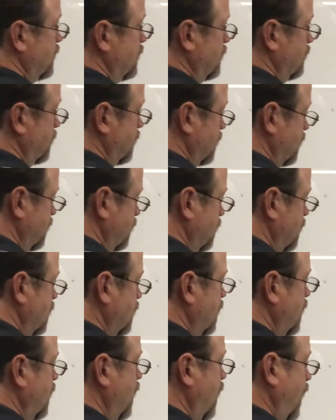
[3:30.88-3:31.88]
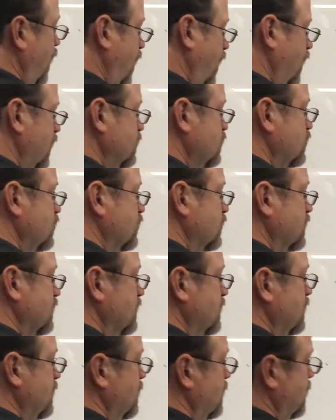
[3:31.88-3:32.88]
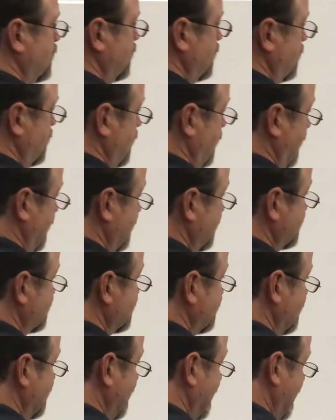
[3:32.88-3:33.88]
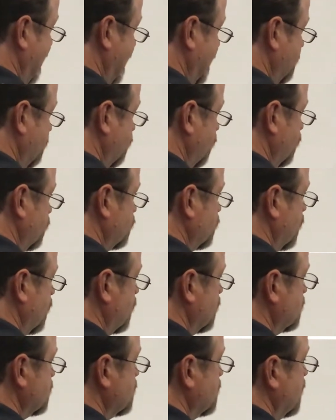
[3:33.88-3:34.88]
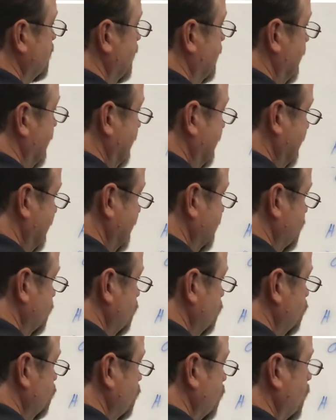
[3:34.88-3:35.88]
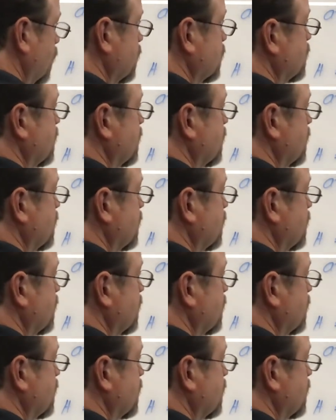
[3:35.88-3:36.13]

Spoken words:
Well, oxygen has 8 protons and 8 neutrons,